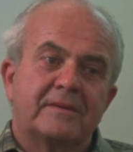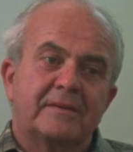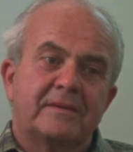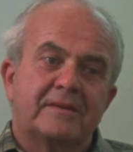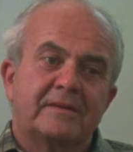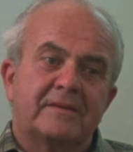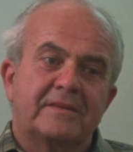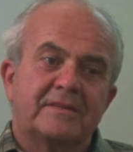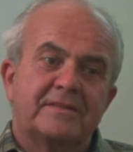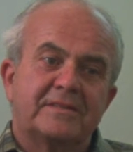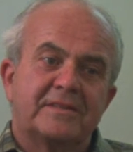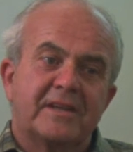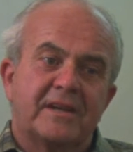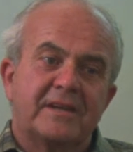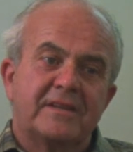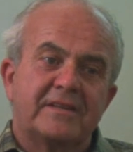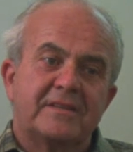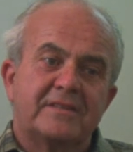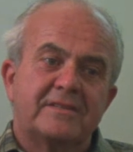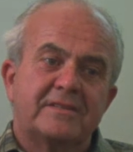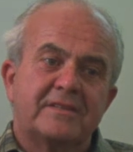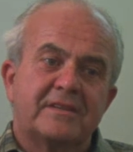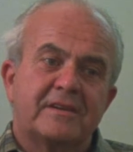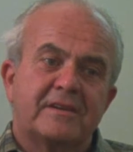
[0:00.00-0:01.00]
in the
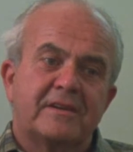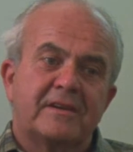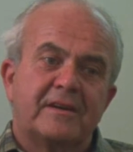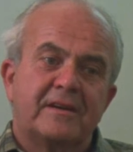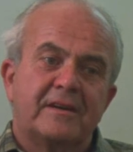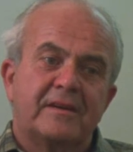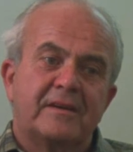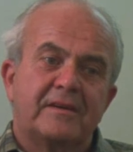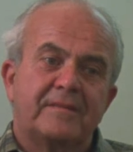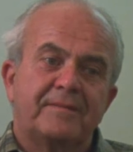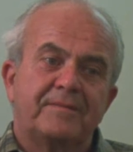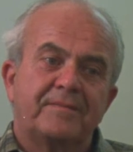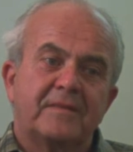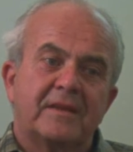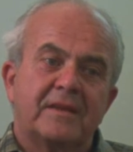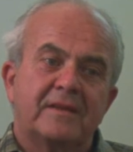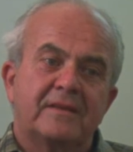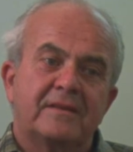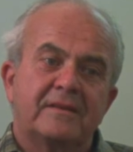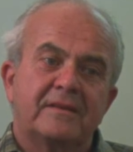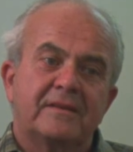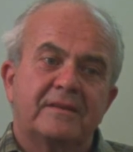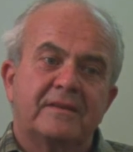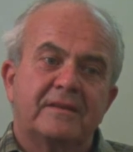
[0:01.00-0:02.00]
Stalinist era
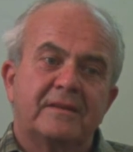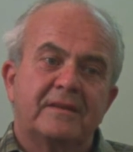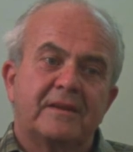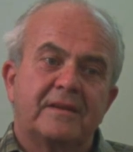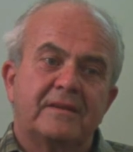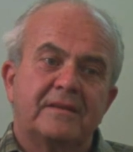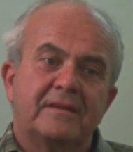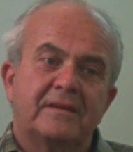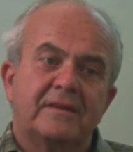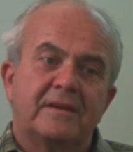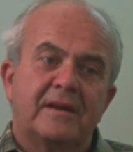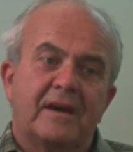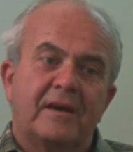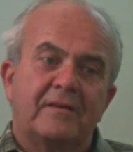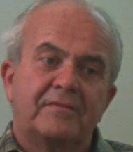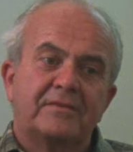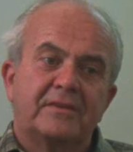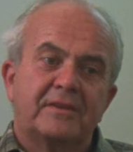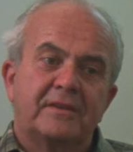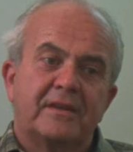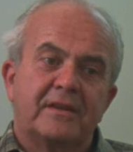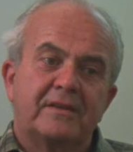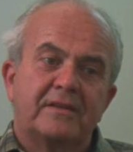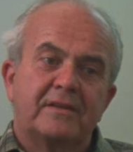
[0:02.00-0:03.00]

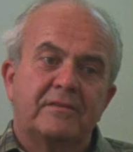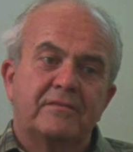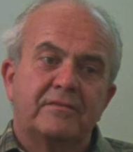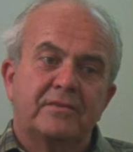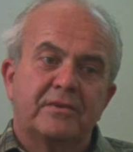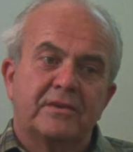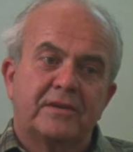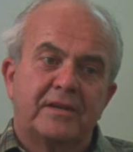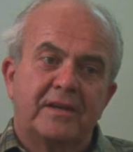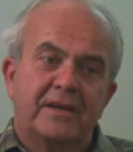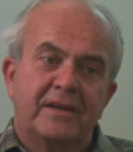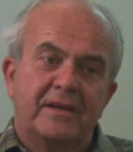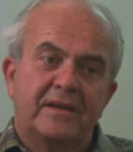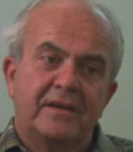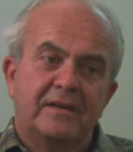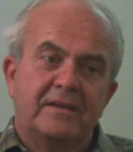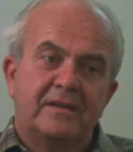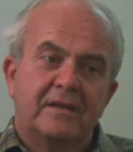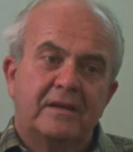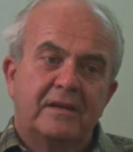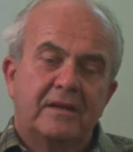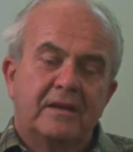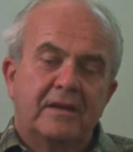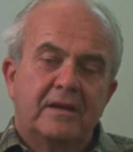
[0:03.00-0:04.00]
after
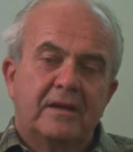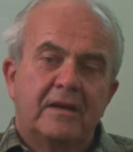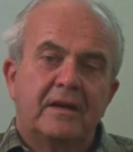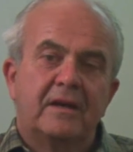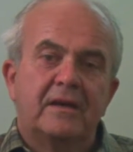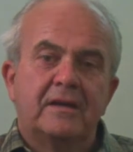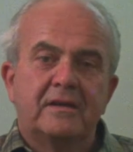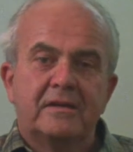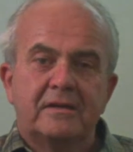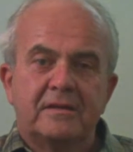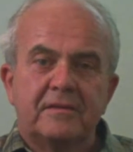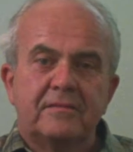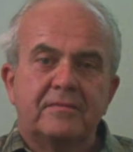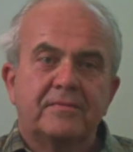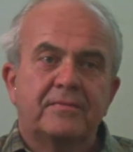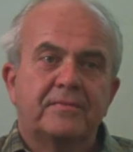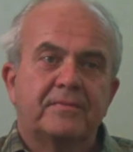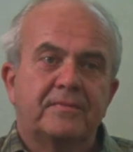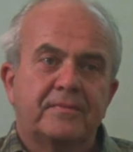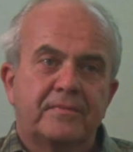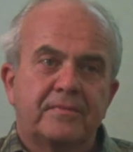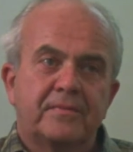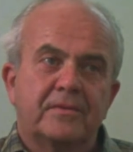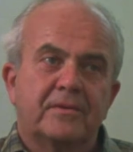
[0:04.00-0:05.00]
1948, and
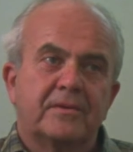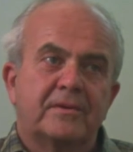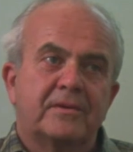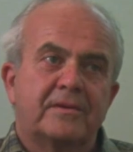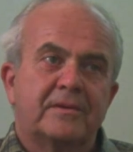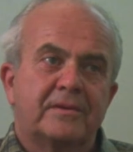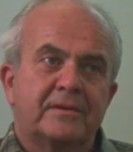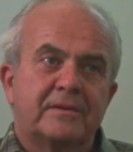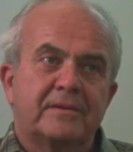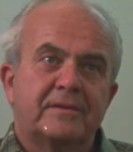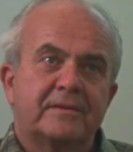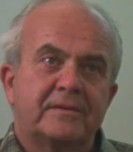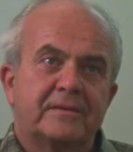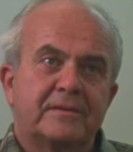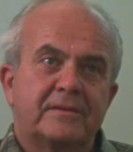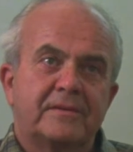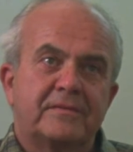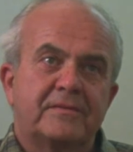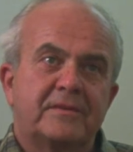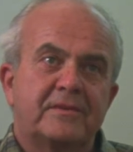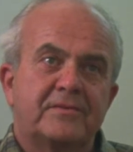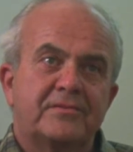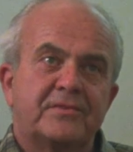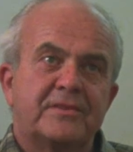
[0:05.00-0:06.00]
for a
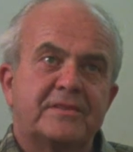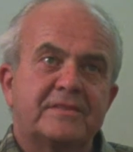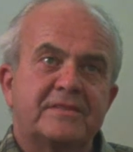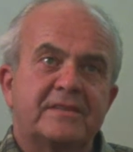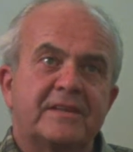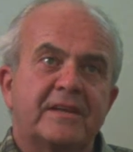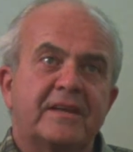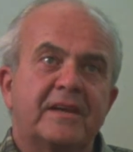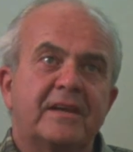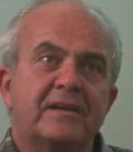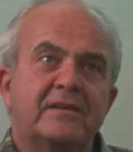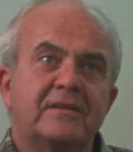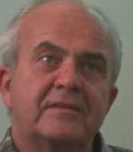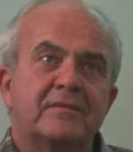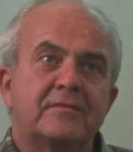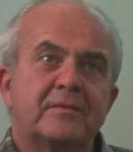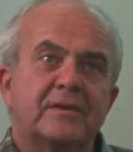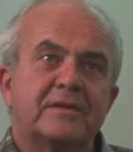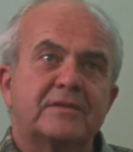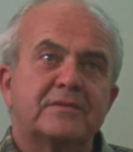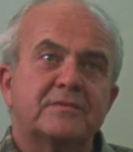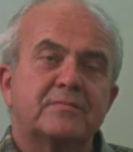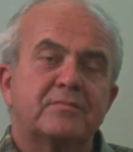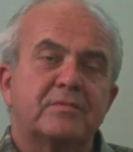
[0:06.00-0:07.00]
different reason again
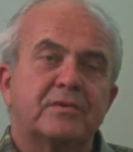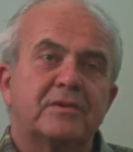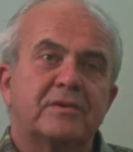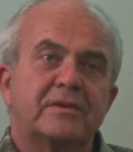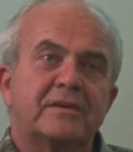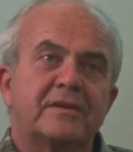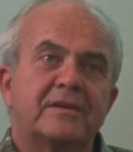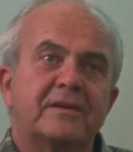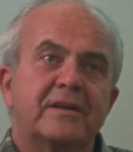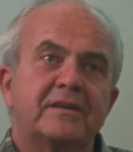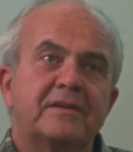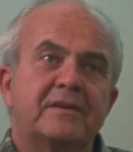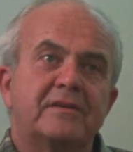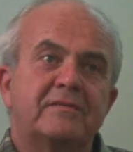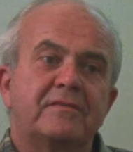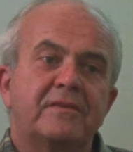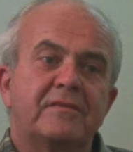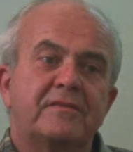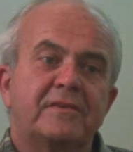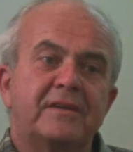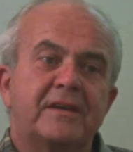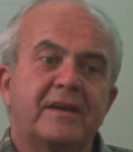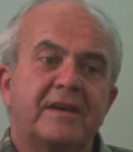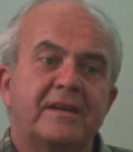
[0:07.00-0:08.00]
once more in
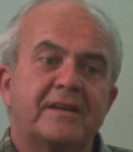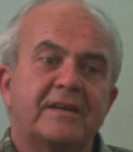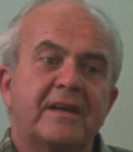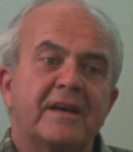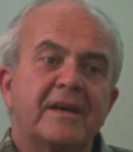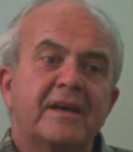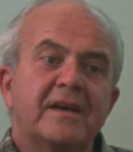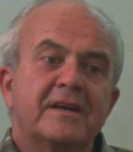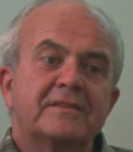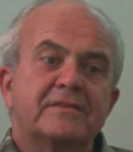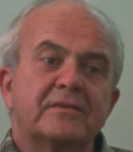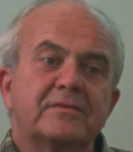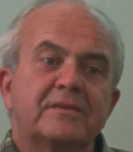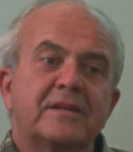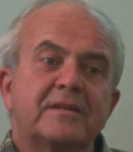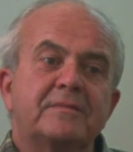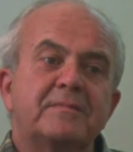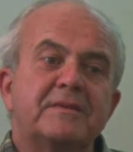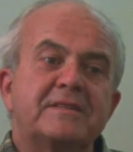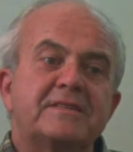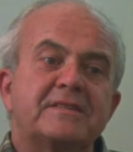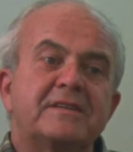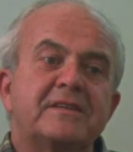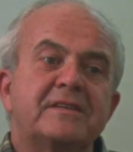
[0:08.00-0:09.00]
1958. So
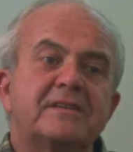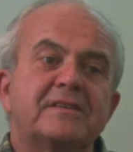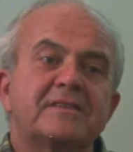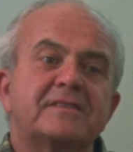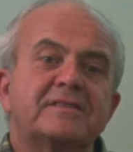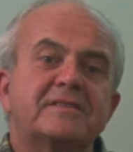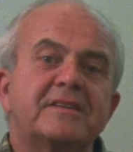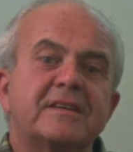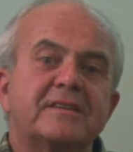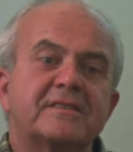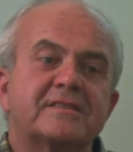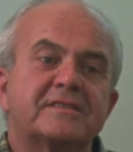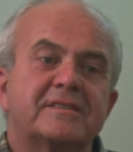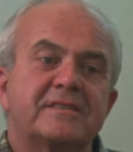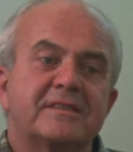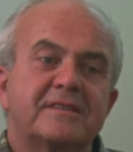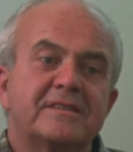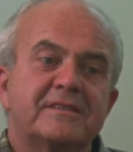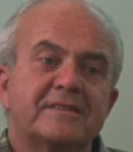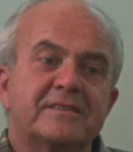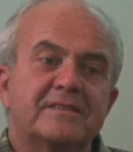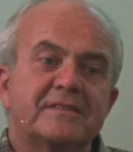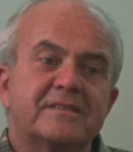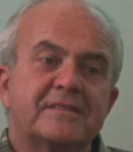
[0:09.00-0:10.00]
that means in the
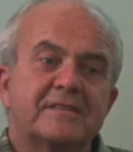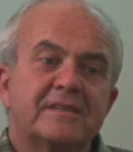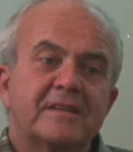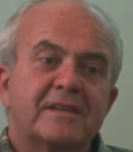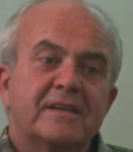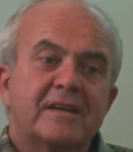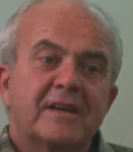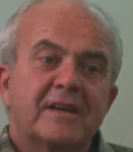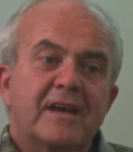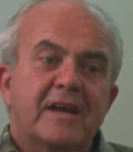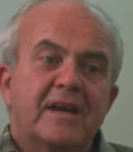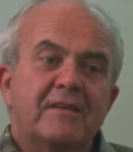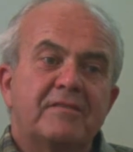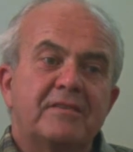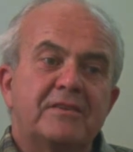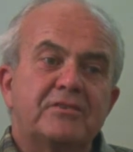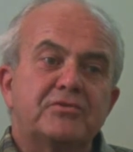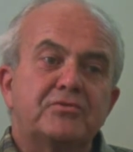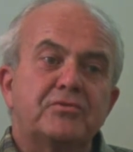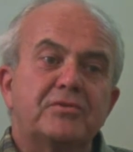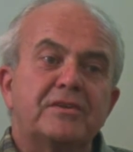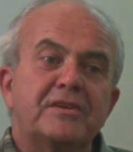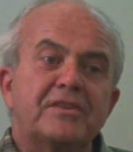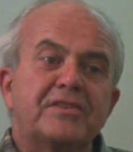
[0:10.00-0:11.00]
60s,
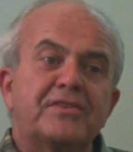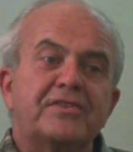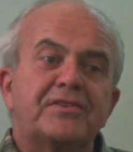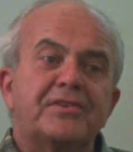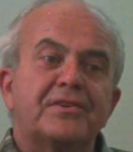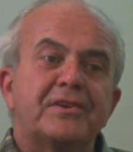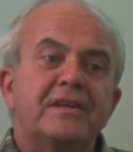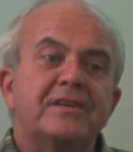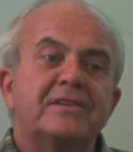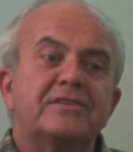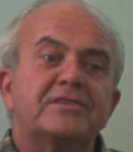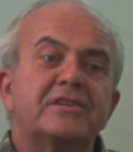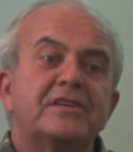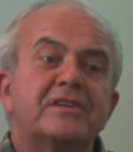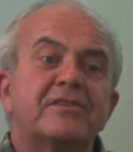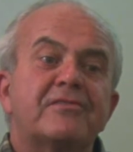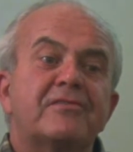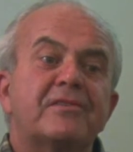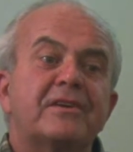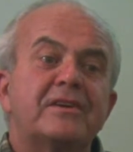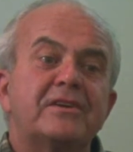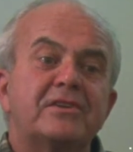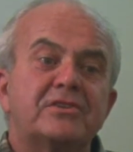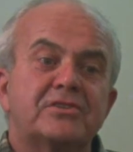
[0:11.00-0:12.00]
eventually three
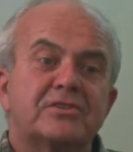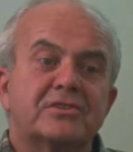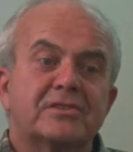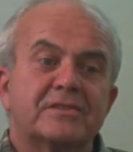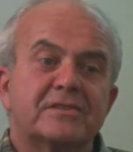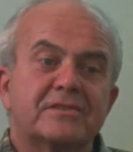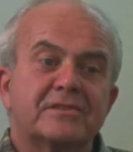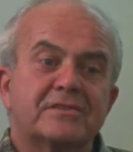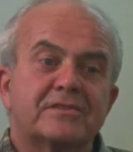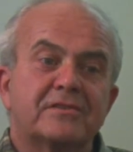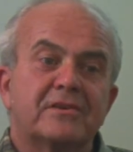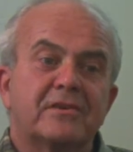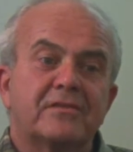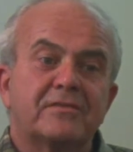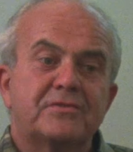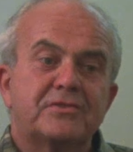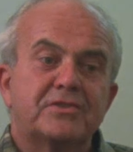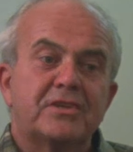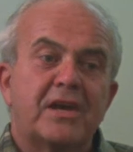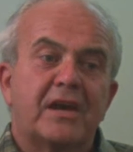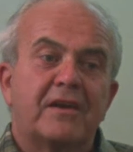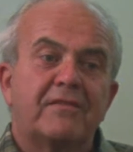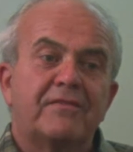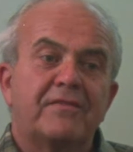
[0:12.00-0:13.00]
generations of
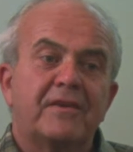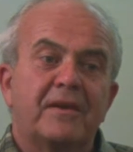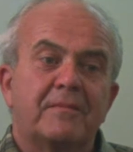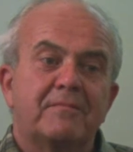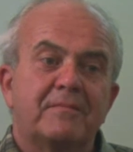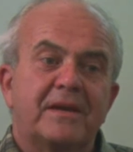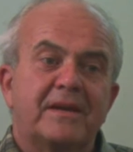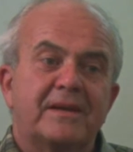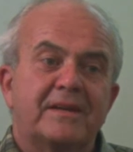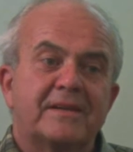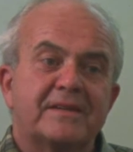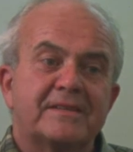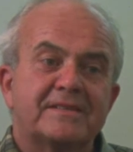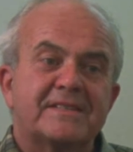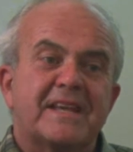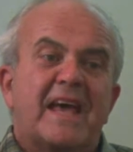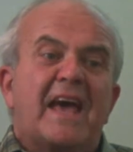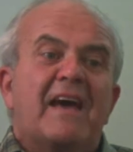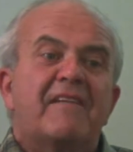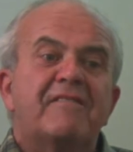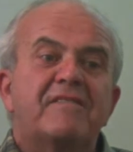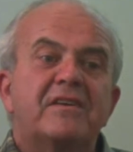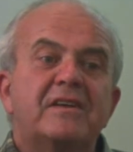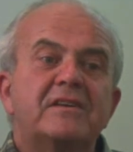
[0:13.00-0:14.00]
Czech filmmakers
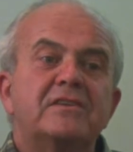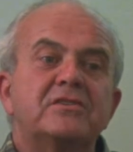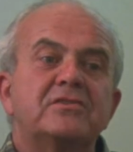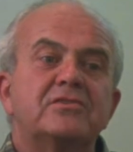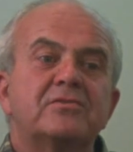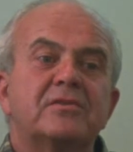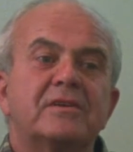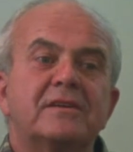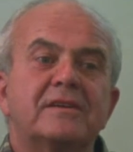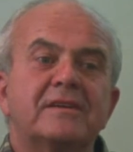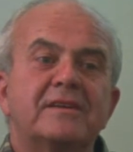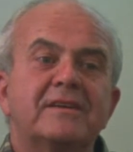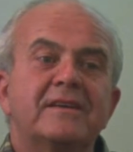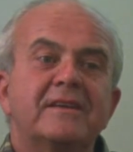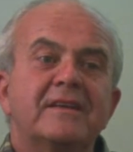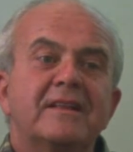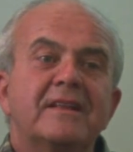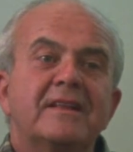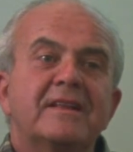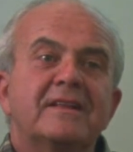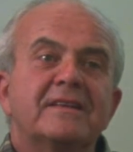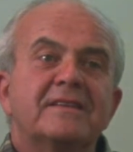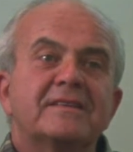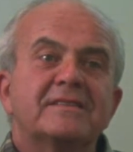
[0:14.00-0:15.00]
eventually
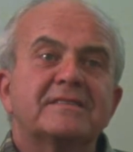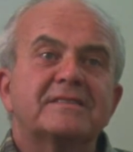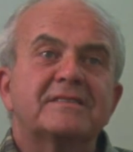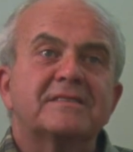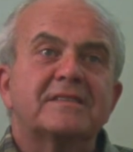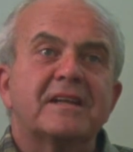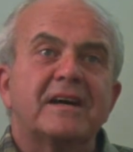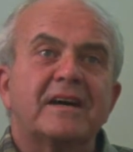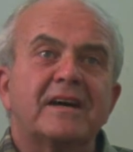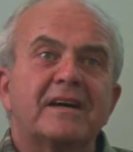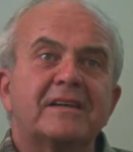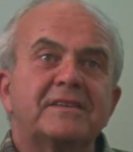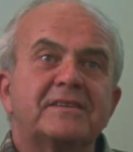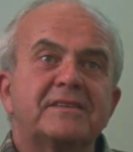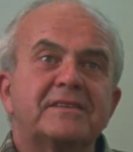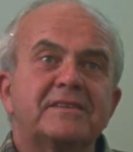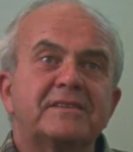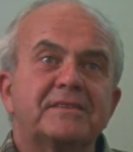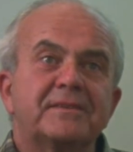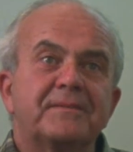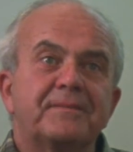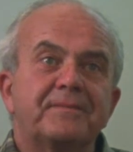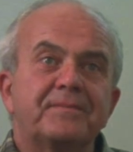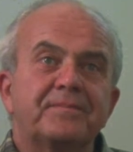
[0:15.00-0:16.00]

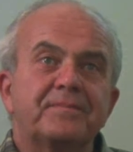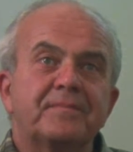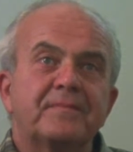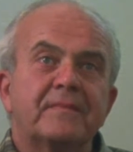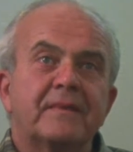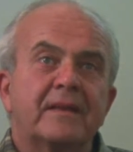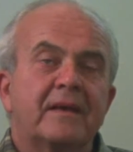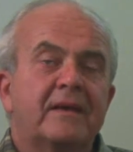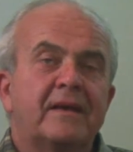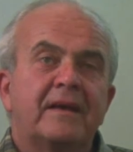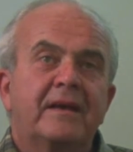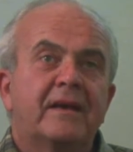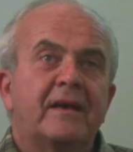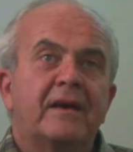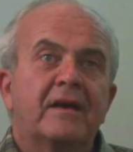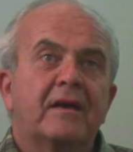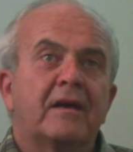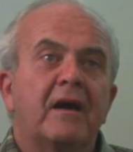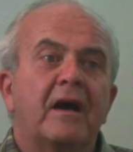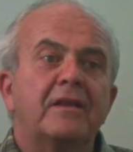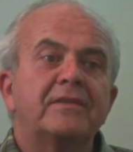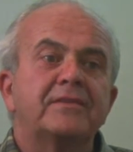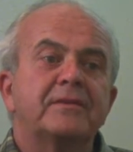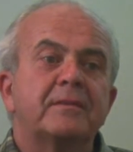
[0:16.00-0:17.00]
started,
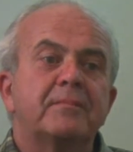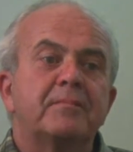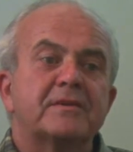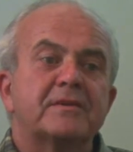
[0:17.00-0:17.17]
got the